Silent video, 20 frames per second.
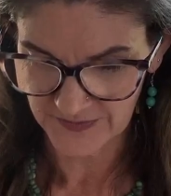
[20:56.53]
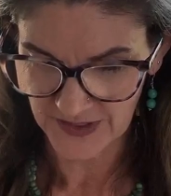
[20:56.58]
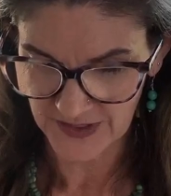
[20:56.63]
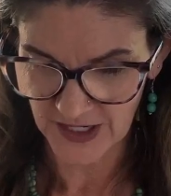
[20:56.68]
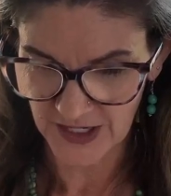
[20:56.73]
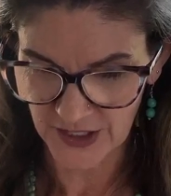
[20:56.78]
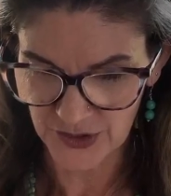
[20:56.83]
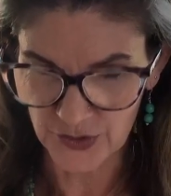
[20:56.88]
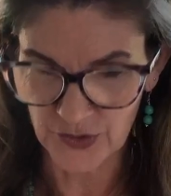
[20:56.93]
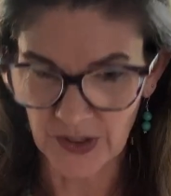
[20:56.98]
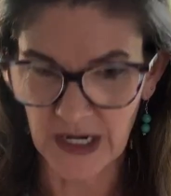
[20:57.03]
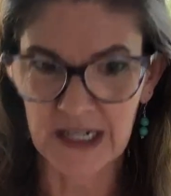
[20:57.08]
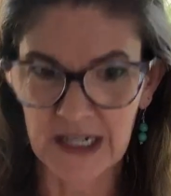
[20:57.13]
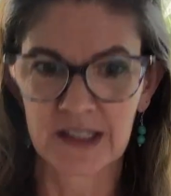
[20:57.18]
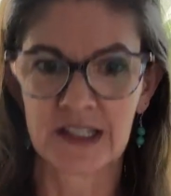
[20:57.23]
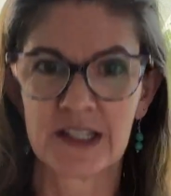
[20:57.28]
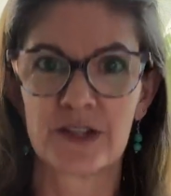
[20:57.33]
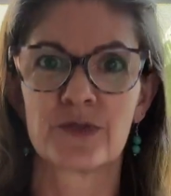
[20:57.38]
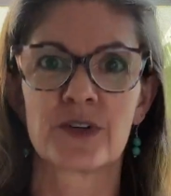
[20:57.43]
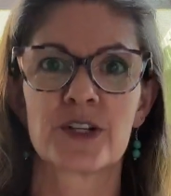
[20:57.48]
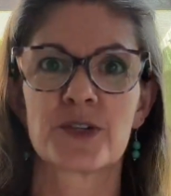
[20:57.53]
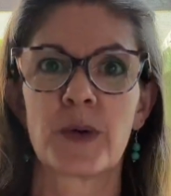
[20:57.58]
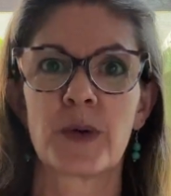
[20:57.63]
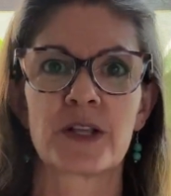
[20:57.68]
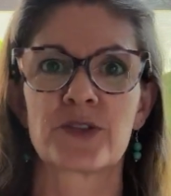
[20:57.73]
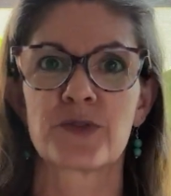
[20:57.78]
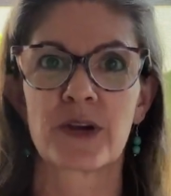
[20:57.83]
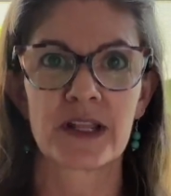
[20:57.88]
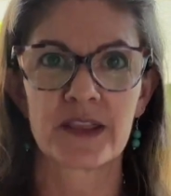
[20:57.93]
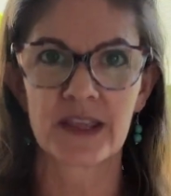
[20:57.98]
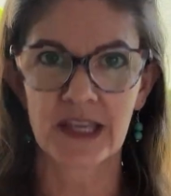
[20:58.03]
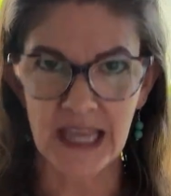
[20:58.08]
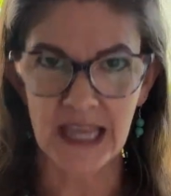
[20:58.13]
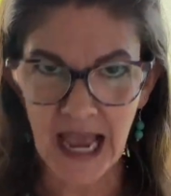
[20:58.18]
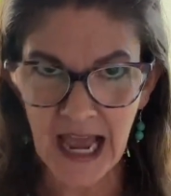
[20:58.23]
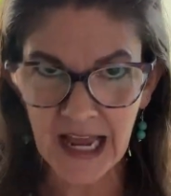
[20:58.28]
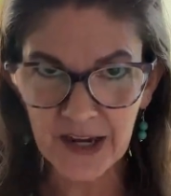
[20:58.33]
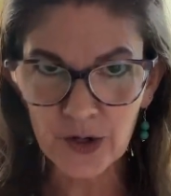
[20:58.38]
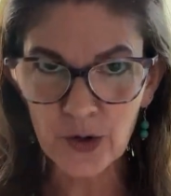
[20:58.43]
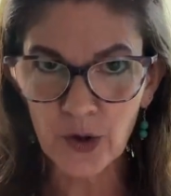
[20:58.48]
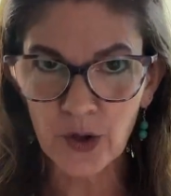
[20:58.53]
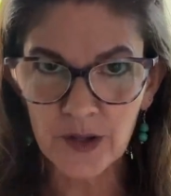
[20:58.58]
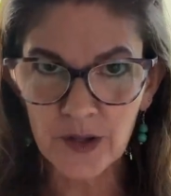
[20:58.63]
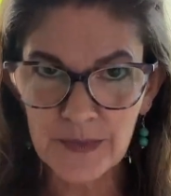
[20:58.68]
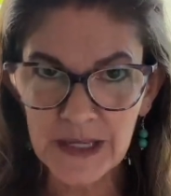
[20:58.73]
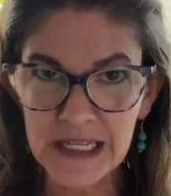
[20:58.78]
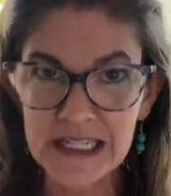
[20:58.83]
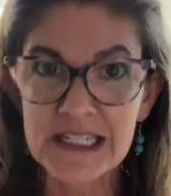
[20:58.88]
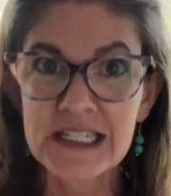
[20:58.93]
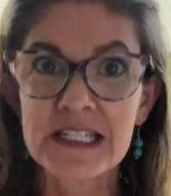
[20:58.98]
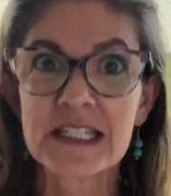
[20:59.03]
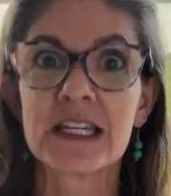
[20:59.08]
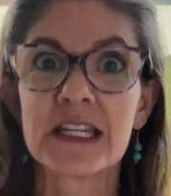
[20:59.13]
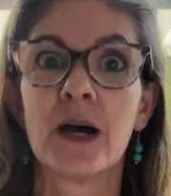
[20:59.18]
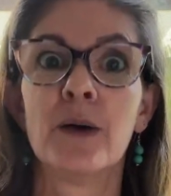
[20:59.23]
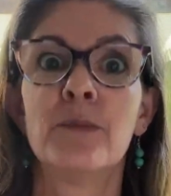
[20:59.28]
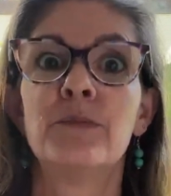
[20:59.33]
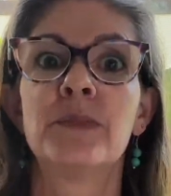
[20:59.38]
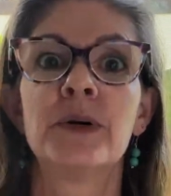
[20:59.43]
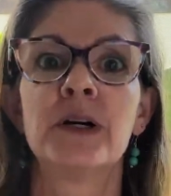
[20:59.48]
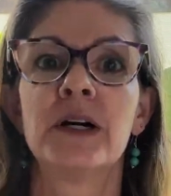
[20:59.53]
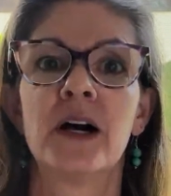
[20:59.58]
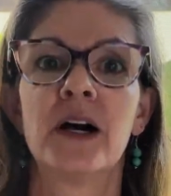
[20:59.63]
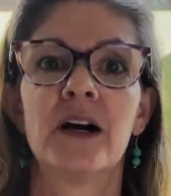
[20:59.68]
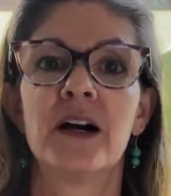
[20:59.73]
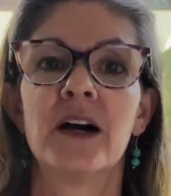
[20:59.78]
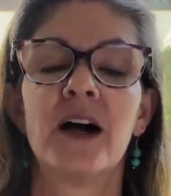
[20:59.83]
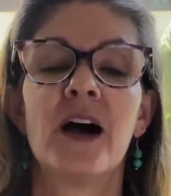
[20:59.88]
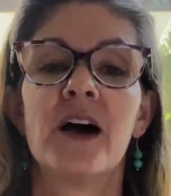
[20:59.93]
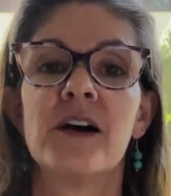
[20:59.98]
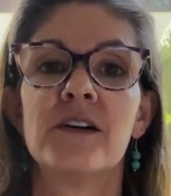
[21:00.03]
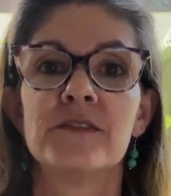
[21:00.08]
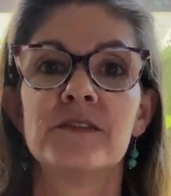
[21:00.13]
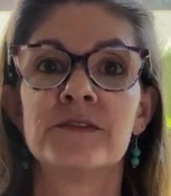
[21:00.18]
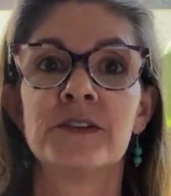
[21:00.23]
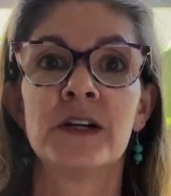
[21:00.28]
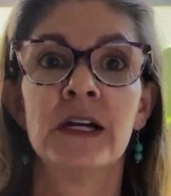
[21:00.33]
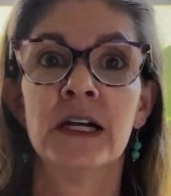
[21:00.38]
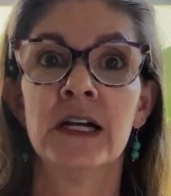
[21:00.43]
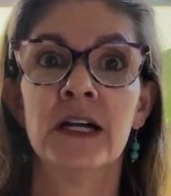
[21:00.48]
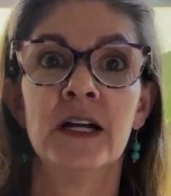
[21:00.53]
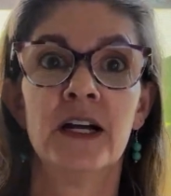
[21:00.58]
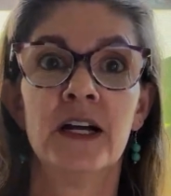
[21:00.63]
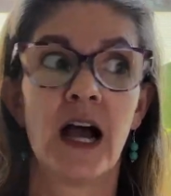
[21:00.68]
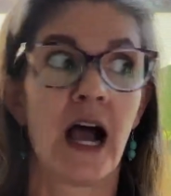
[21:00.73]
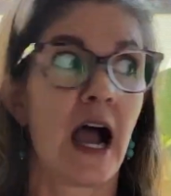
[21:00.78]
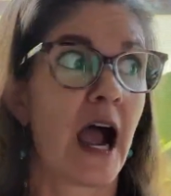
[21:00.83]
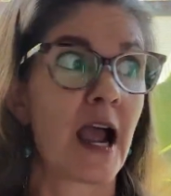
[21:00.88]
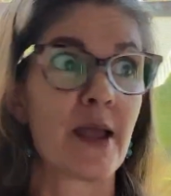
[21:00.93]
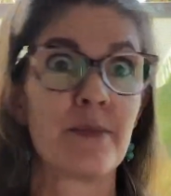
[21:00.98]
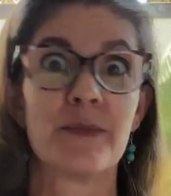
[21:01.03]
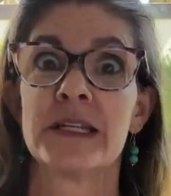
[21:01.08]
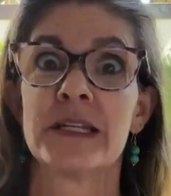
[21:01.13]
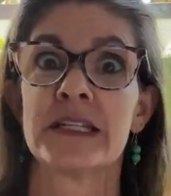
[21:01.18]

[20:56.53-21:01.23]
adrenaline response, right? The catecholamine dump of I'm in